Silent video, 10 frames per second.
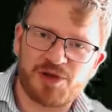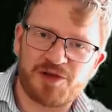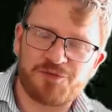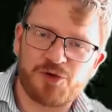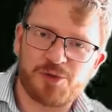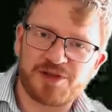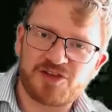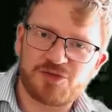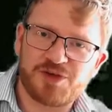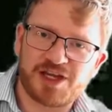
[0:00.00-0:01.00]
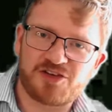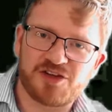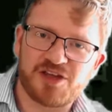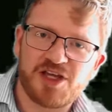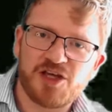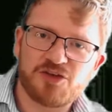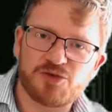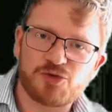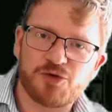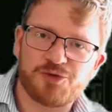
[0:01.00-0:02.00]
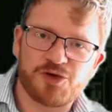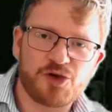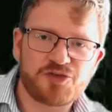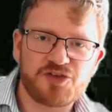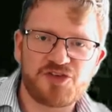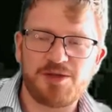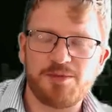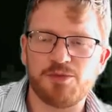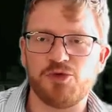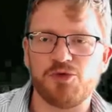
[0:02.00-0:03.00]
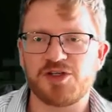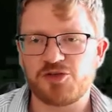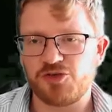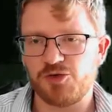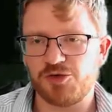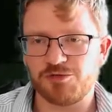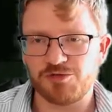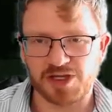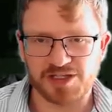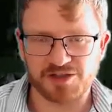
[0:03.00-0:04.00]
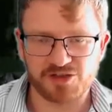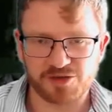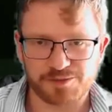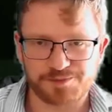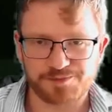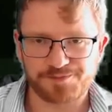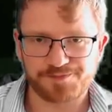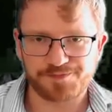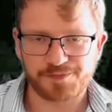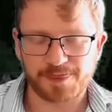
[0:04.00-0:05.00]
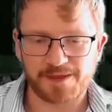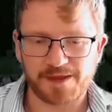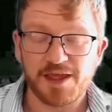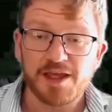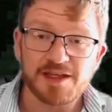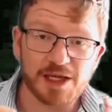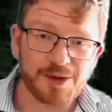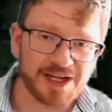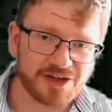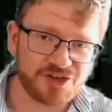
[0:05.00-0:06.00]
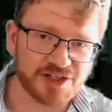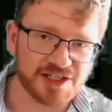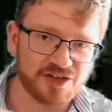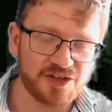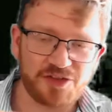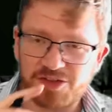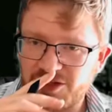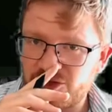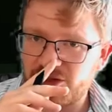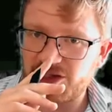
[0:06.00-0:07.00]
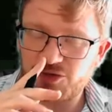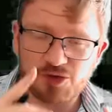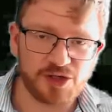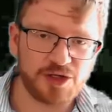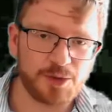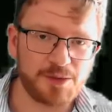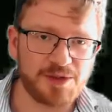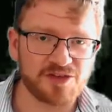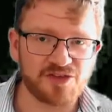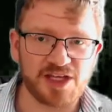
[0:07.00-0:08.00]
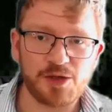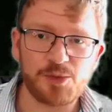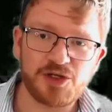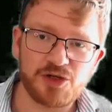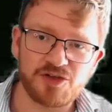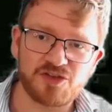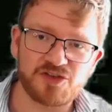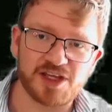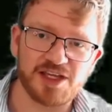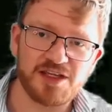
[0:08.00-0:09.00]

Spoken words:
following this vector, so it's got velocity moving to the right. Now, actually, that's not the only way we can say it. We could say